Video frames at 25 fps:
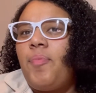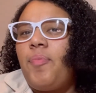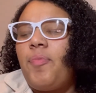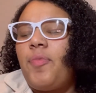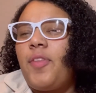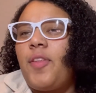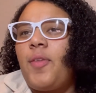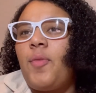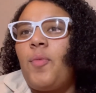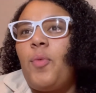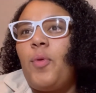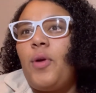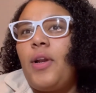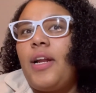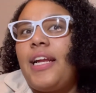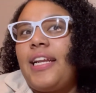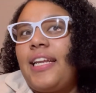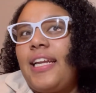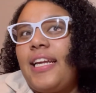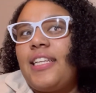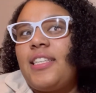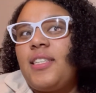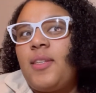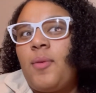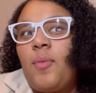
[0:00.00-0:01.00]
would I
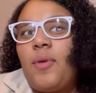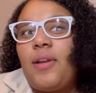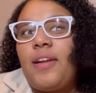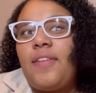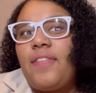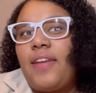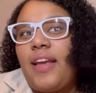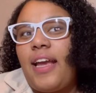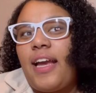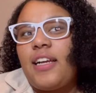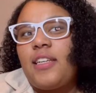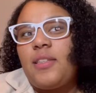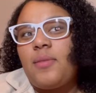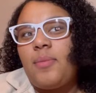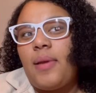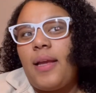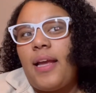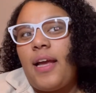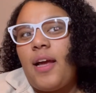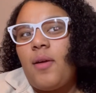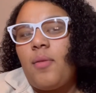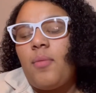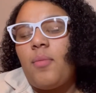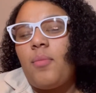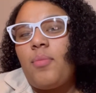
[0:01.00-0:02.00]
date someone if they asked me
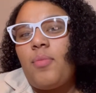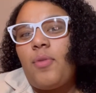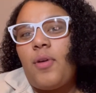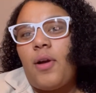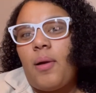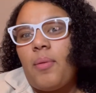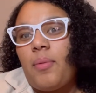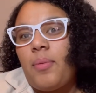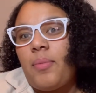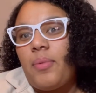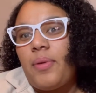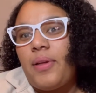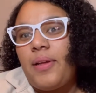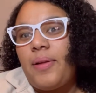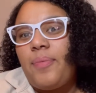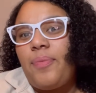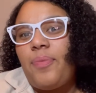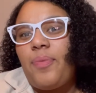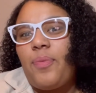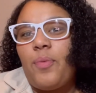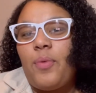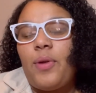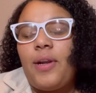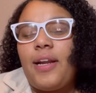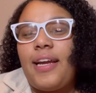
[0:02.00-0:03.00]
out? Probably.
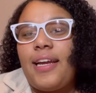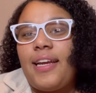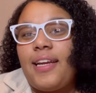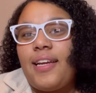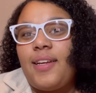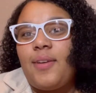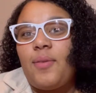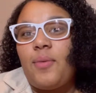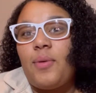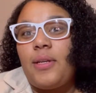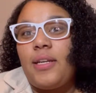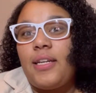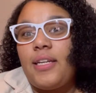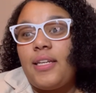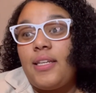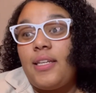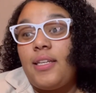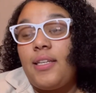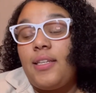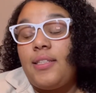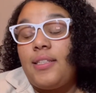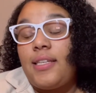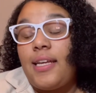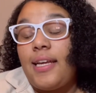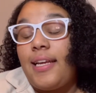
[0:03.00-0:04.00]
Would I
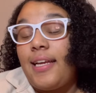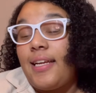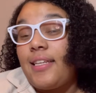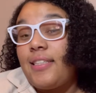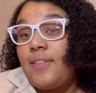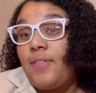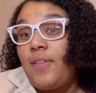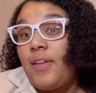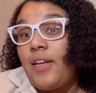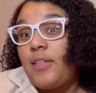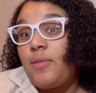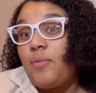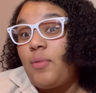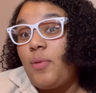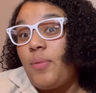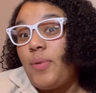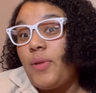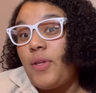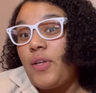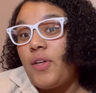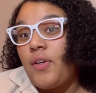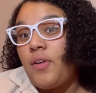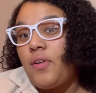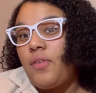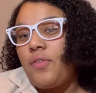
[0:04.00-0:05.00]
say yes if they asked me to be
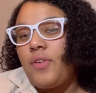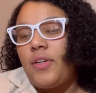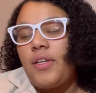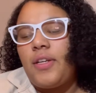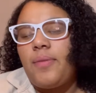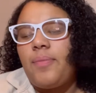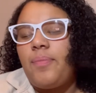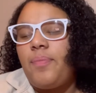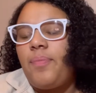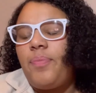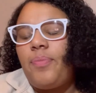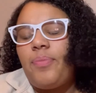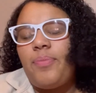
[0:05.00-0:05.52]
their girlfriend?